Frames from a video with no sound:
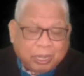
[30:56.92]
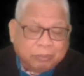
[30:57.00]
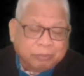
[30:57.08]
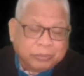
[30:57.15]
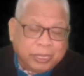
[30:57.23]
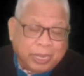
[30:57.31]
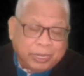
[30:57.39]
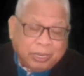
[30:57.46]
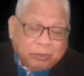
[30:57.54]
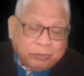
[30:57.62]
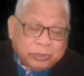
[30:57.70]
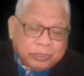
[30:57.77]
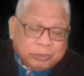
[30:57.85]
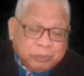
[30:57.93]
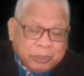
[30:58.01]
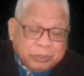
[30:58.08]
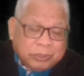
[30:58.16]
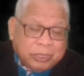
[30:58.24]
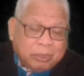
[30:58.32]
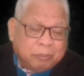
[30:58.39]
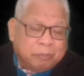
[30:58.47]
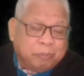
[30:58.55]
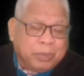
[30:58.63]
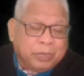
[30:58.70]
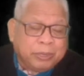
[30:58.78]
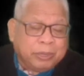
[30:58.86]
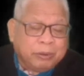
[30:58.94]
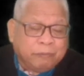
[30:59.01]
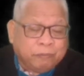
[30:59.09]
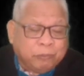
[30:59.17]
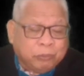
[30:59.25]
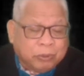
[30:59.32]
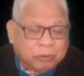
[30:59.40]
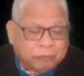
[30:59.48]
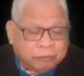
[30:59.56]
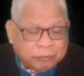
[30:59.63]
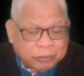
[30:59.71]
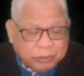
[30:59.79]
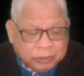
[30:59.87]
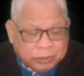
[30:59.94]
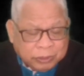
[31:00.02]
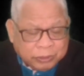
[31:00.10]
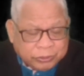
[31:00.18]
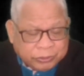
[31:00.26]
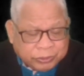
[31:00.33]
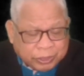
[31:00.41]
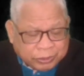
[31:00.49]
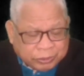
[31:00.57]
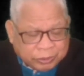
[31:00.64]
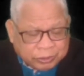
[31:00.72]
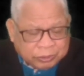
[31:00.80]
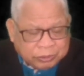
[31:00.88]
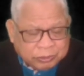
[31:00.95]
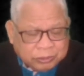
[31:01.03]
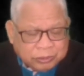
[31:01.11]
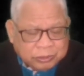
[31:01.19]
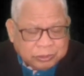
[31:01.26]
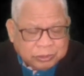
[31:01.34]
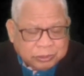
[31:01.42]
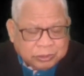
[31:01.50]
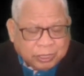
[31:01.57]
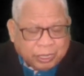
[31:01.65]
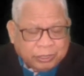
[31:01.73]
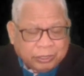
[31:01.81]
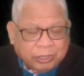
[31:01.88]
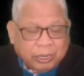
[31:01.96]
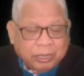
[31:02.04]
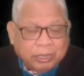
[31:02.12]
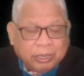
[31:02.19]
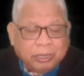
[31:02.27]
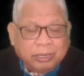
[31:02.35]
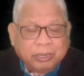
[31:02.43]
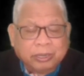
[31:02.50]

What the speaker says: and up there in outer space they are plenty full of Satan, that